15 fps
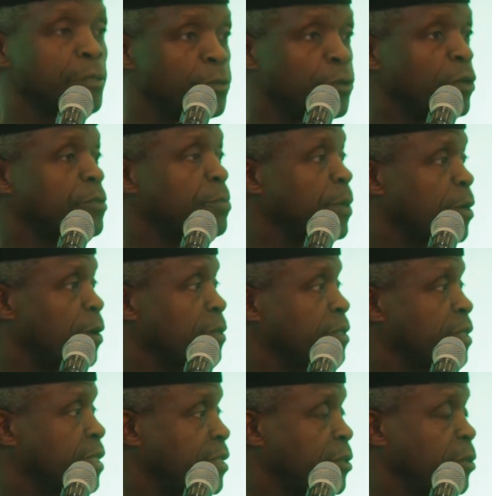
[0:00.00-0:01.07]
just
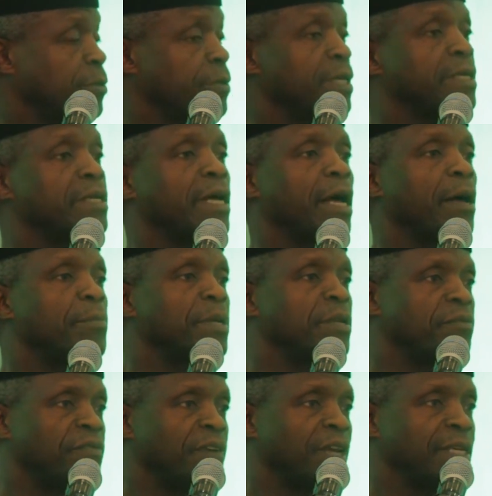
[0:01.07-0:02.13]
because the children are
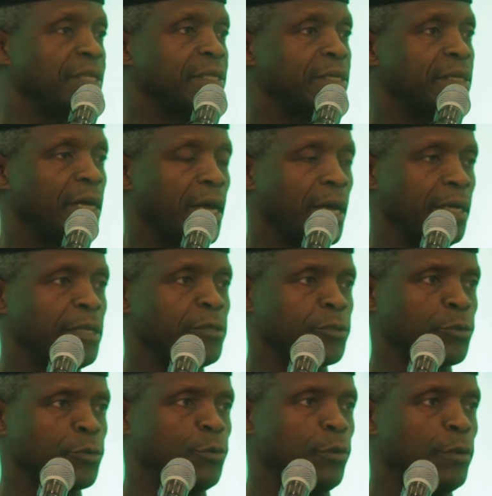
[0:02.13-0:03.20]
being fed in
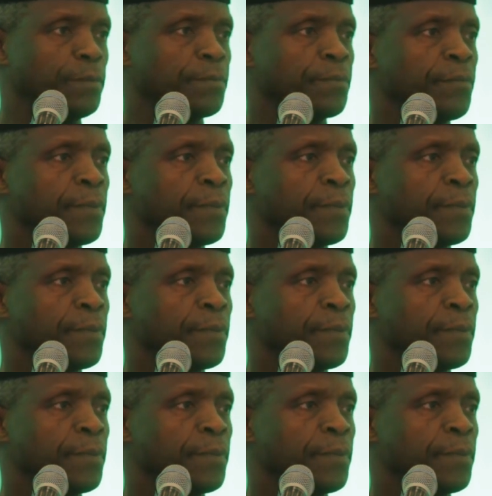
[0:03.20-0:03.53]
school.